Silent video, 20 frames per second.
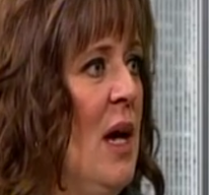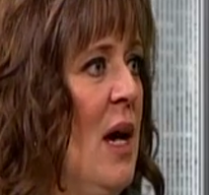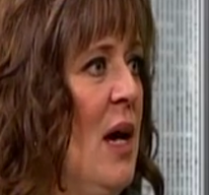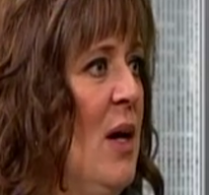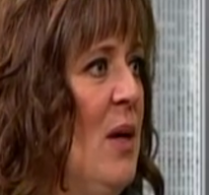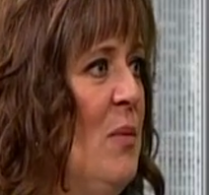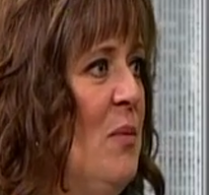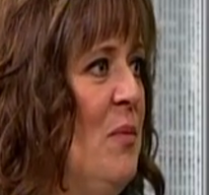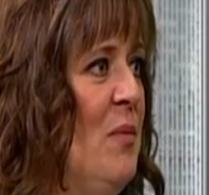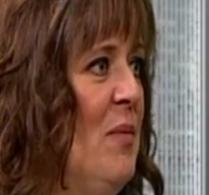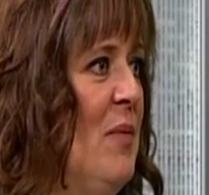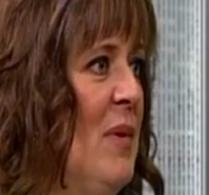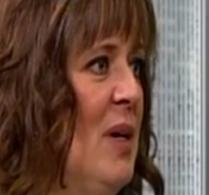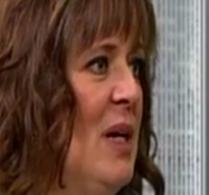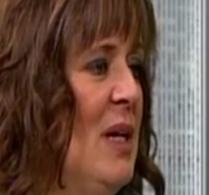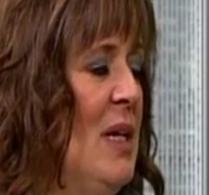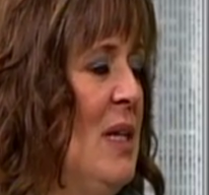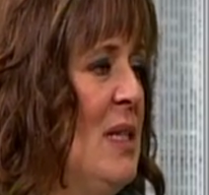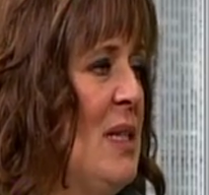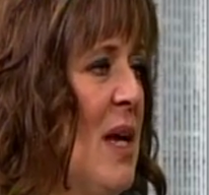I
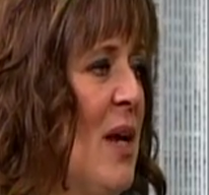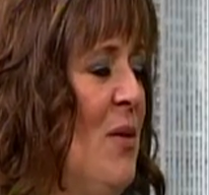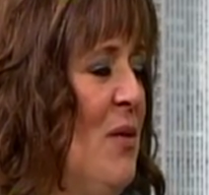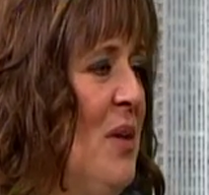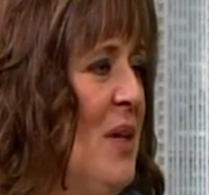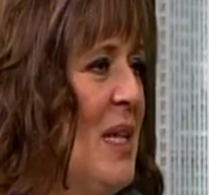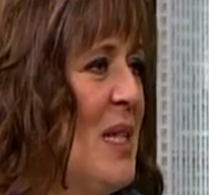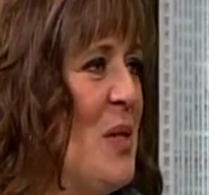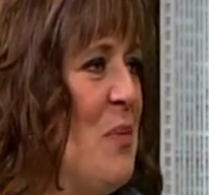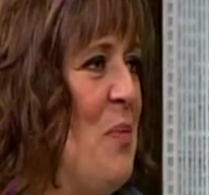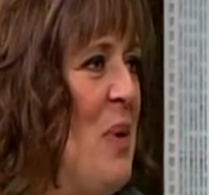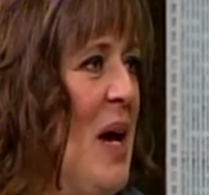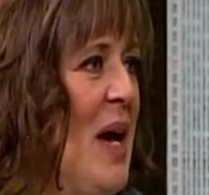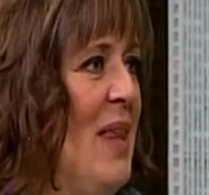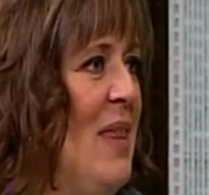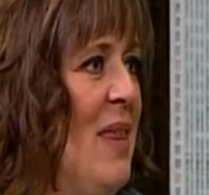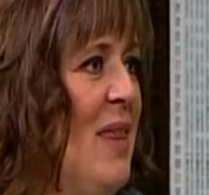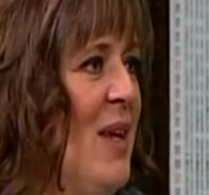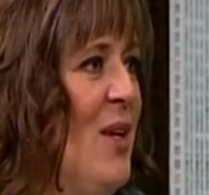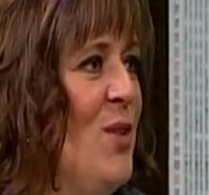don't think it's a
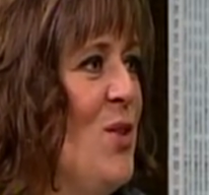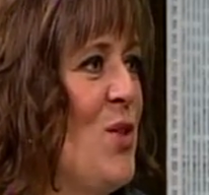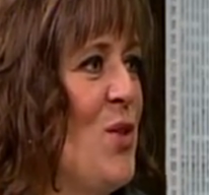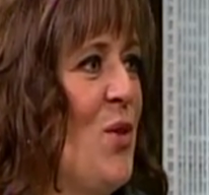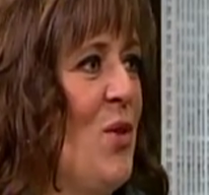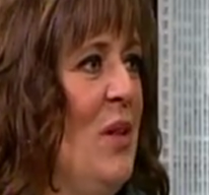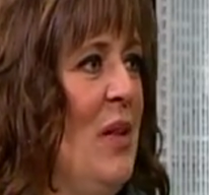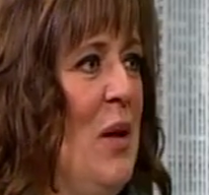bad thing to sort